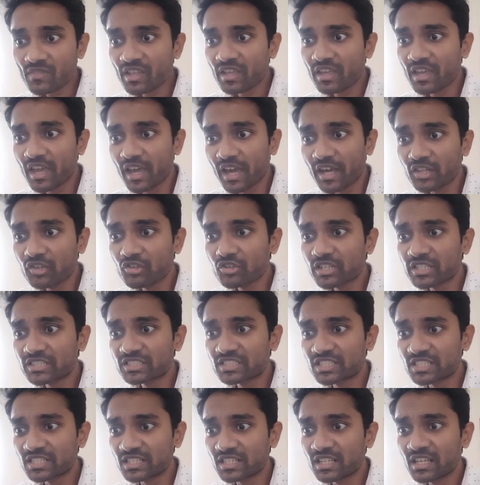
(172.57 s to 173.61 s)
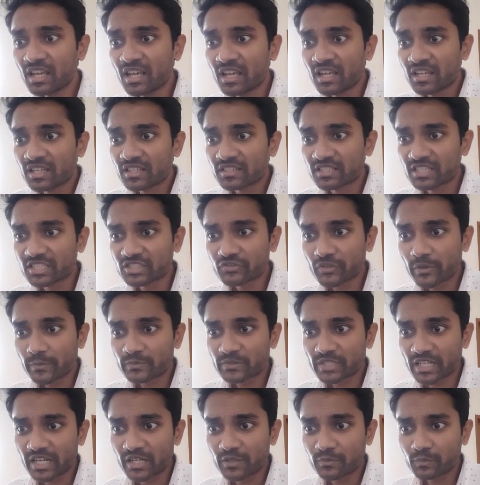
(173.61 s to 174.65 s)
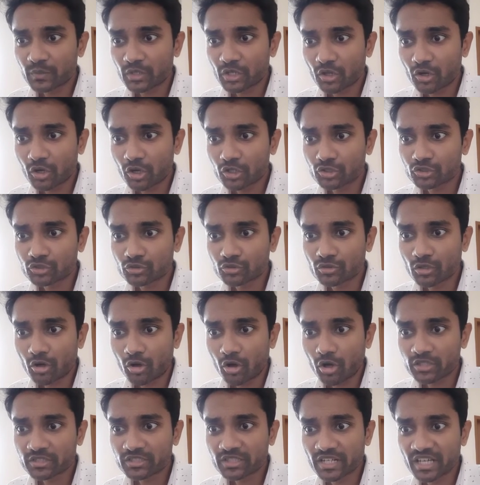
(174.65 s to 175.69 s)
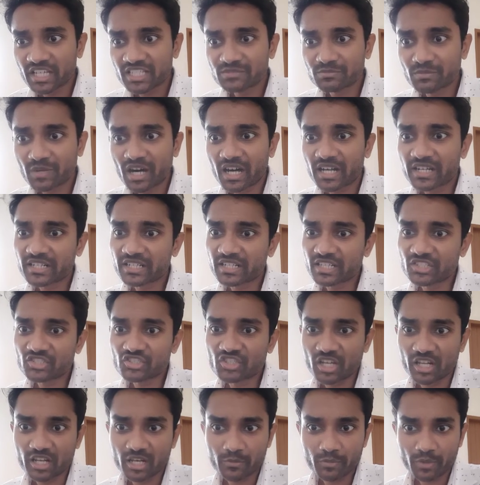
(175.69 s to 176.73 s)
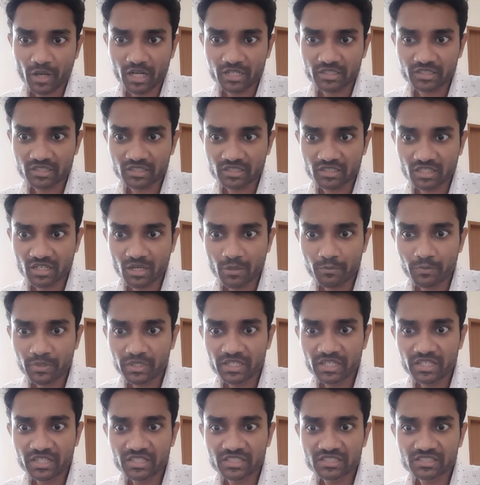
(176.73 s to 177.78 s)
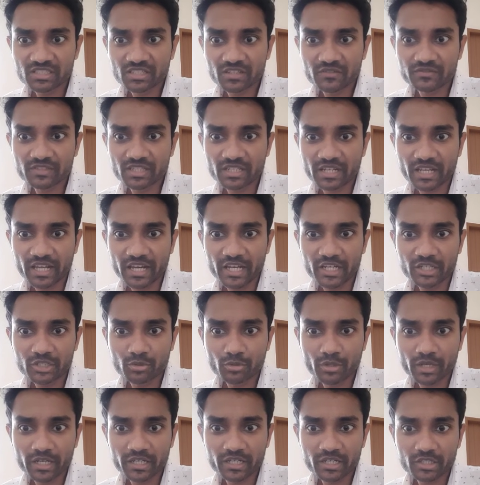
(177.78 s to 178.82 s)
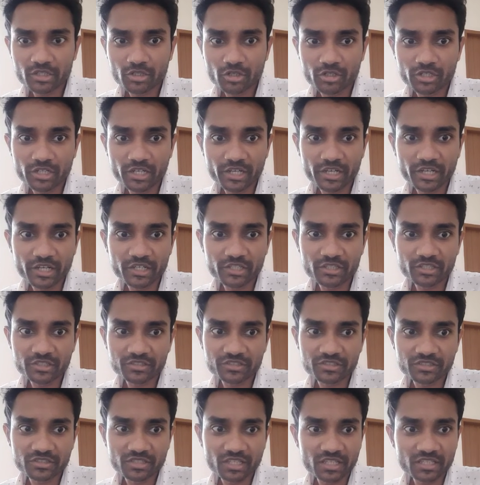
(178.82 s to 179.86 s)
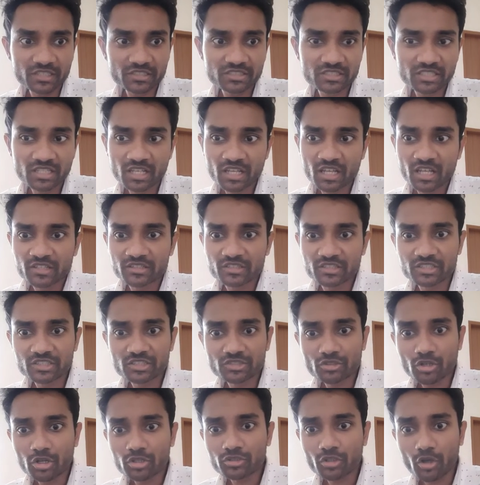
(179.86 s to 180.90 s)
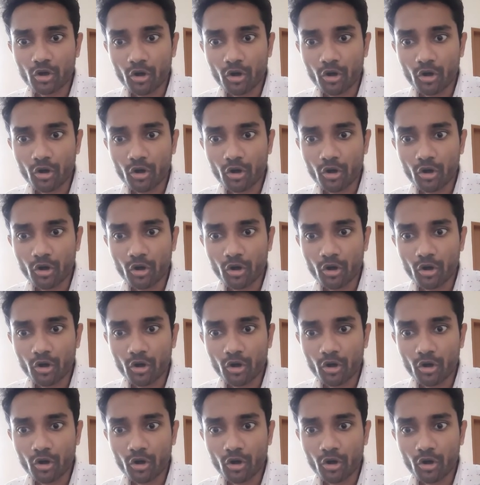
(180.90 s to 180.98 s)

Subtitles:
here you can see this website belongs to the authorized marketing channel partner. The company reserves the right to edit or delete the things. This is not the